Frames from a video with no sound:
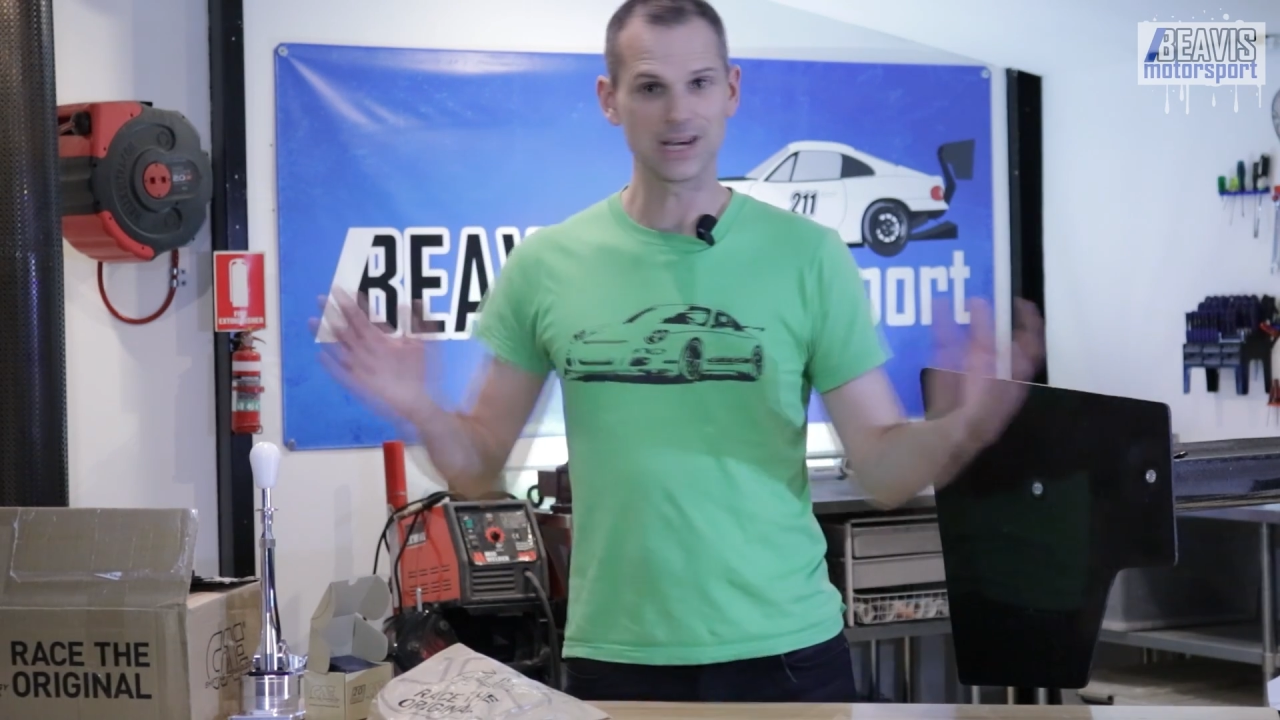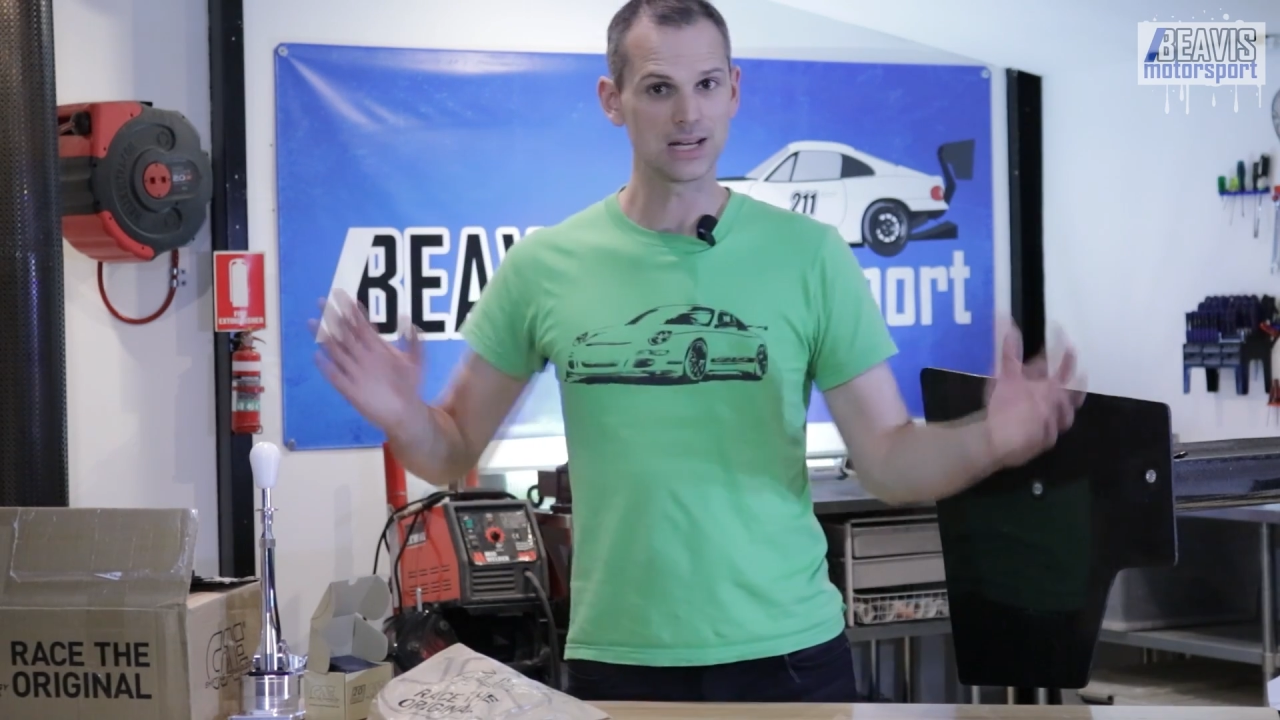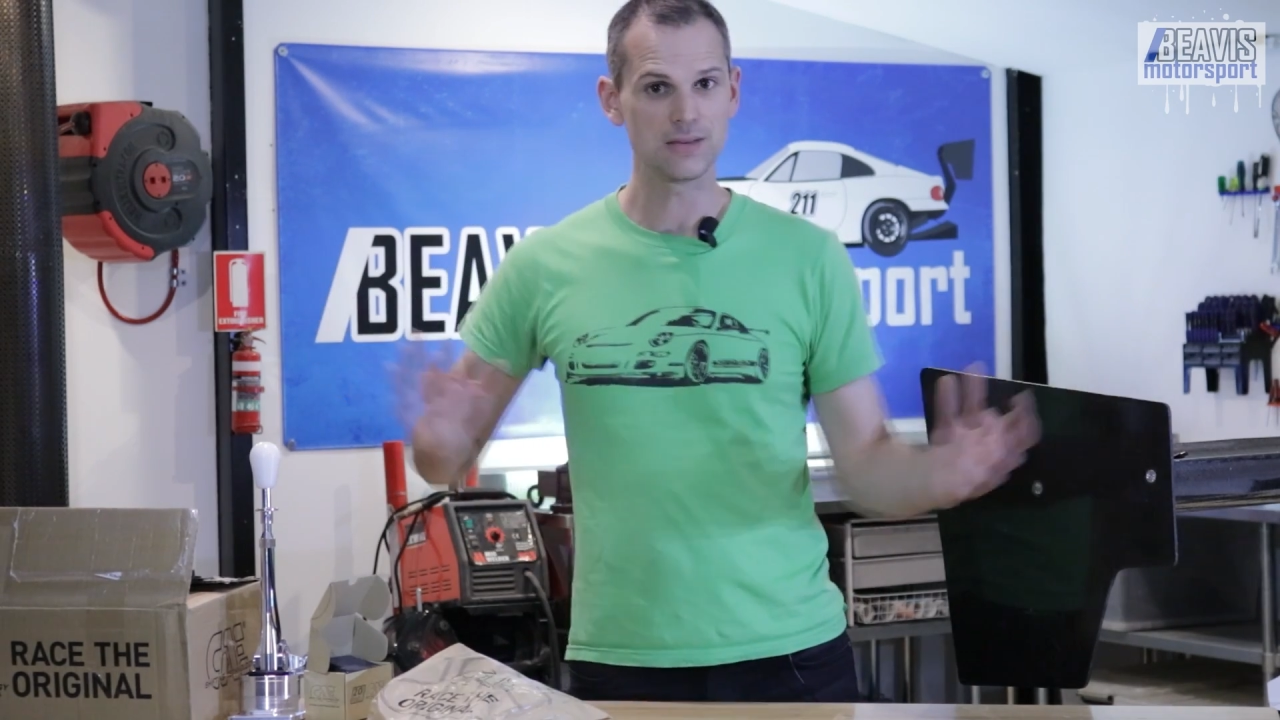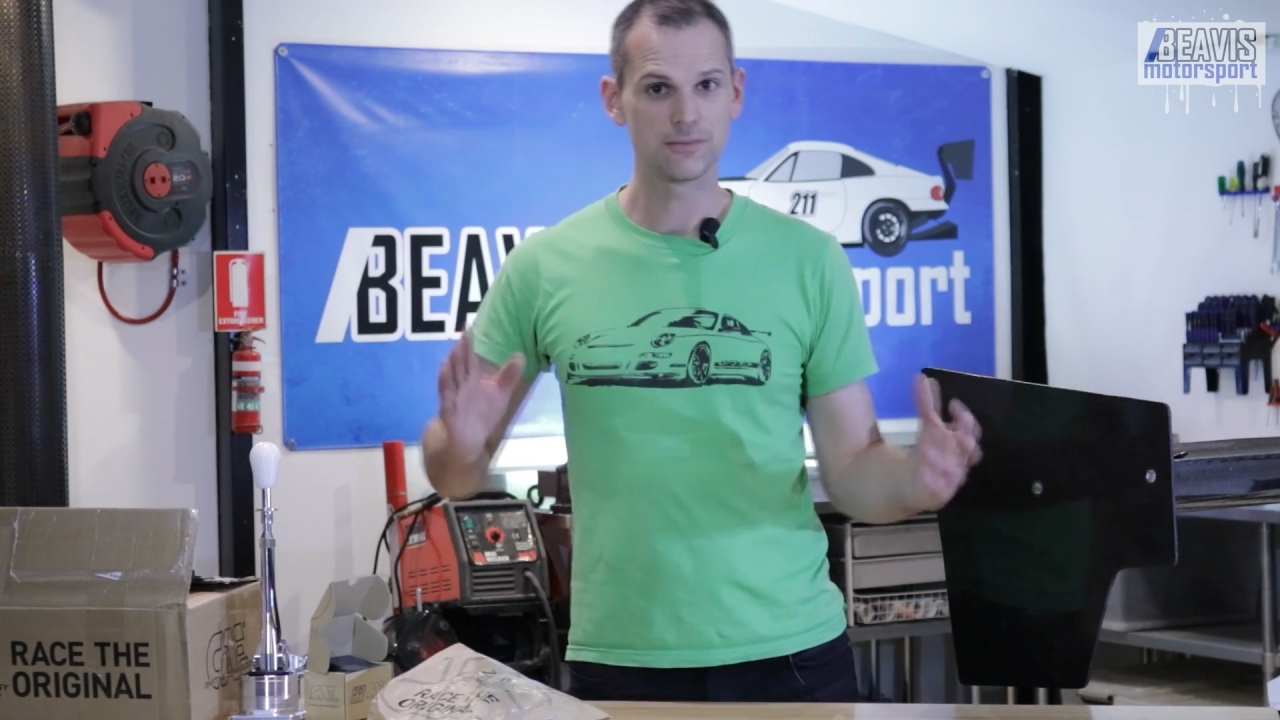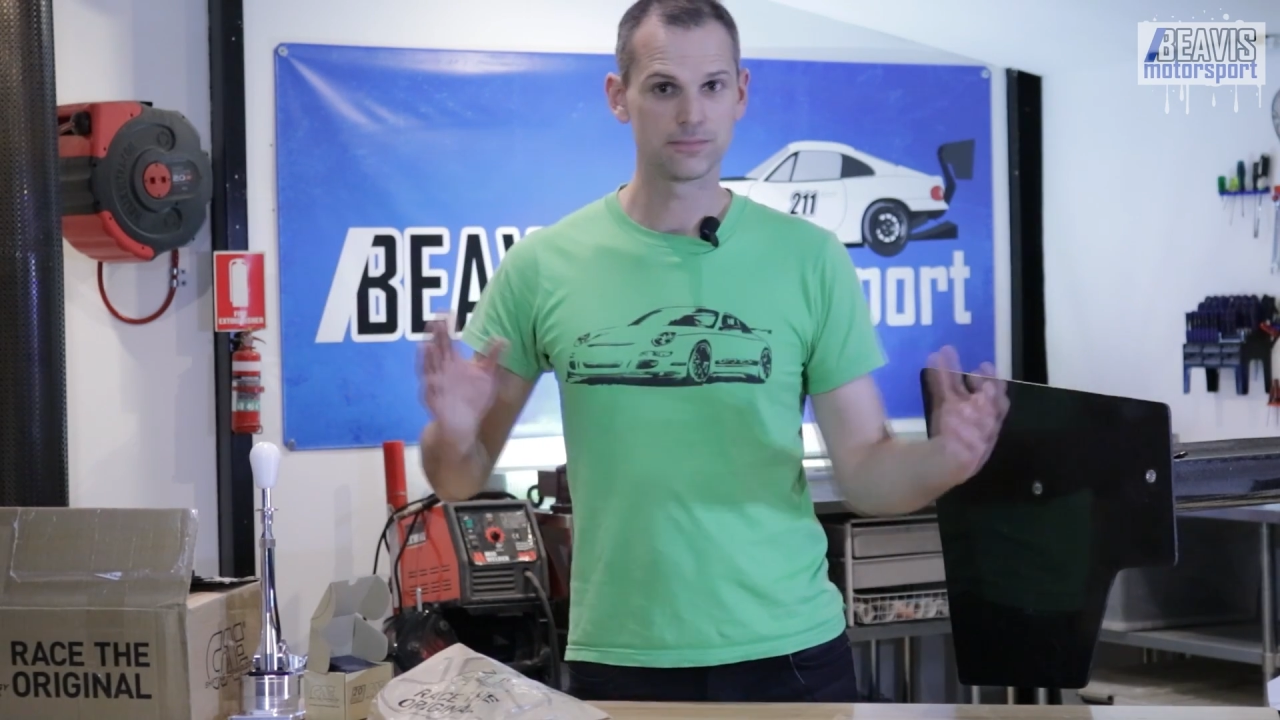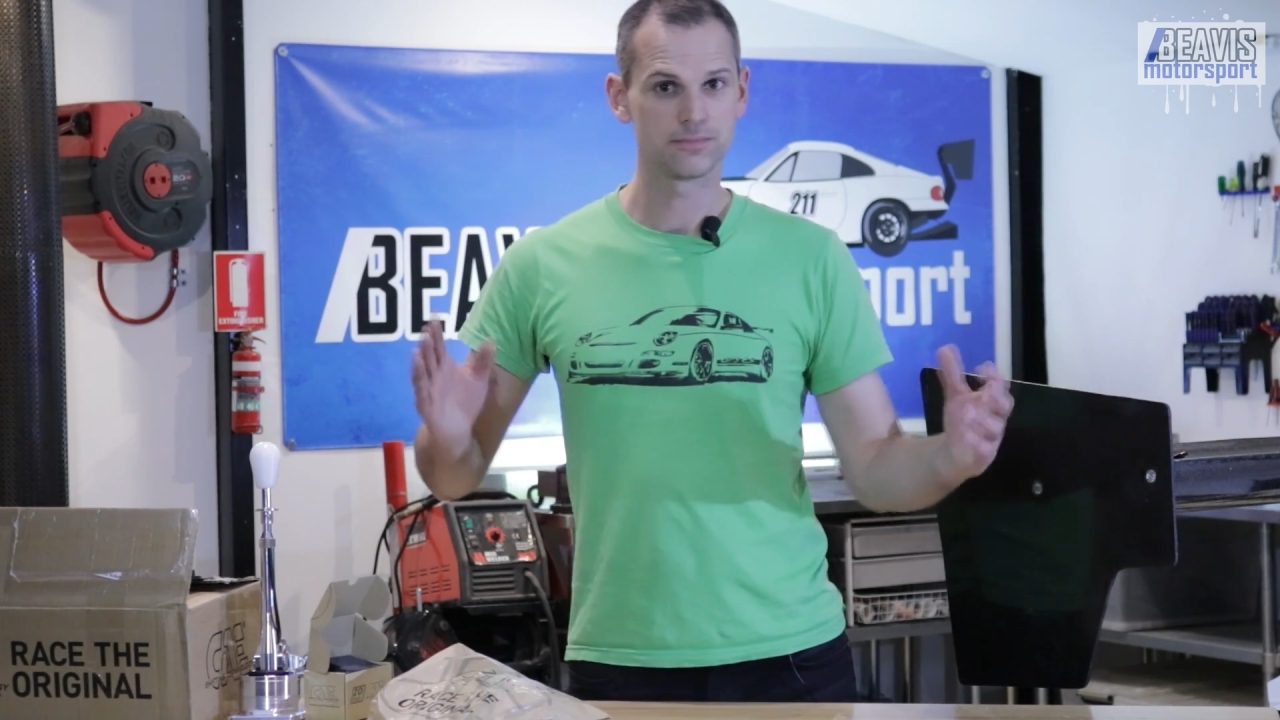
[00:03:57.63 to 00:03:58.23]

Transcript: any